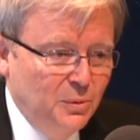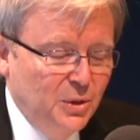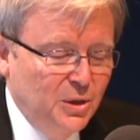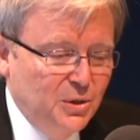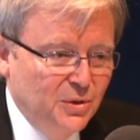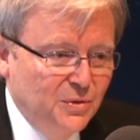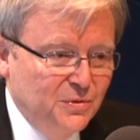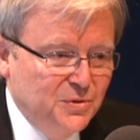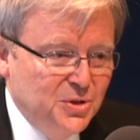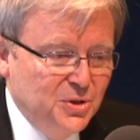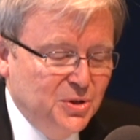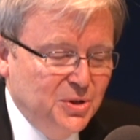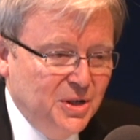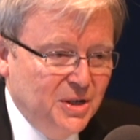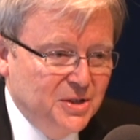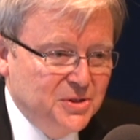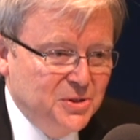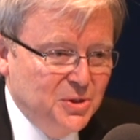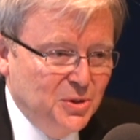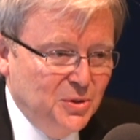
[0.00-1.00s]
We could have turned
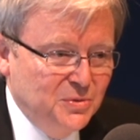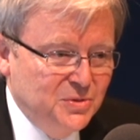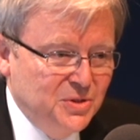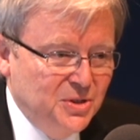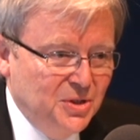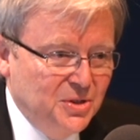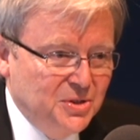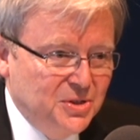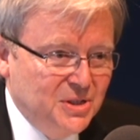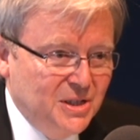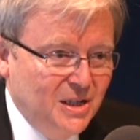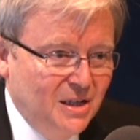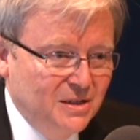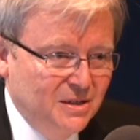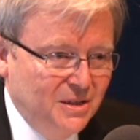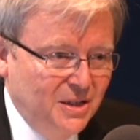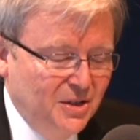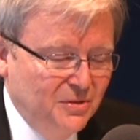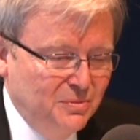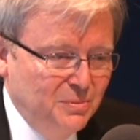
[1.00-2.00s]
ourselves into the
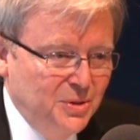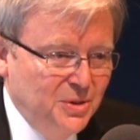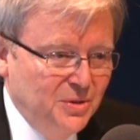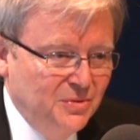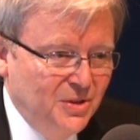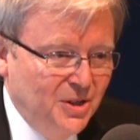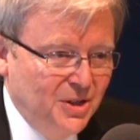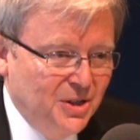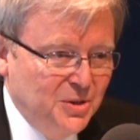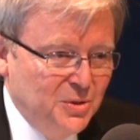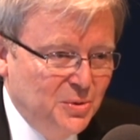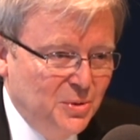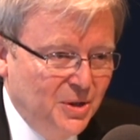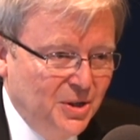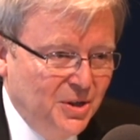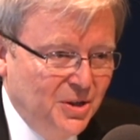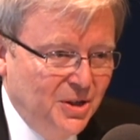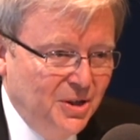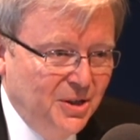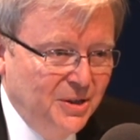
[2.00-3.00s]
Scullin government of
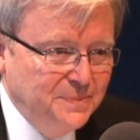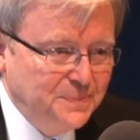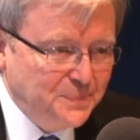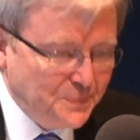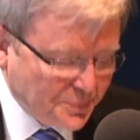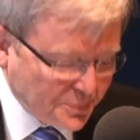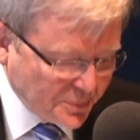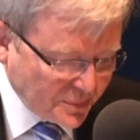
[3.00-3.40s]
1929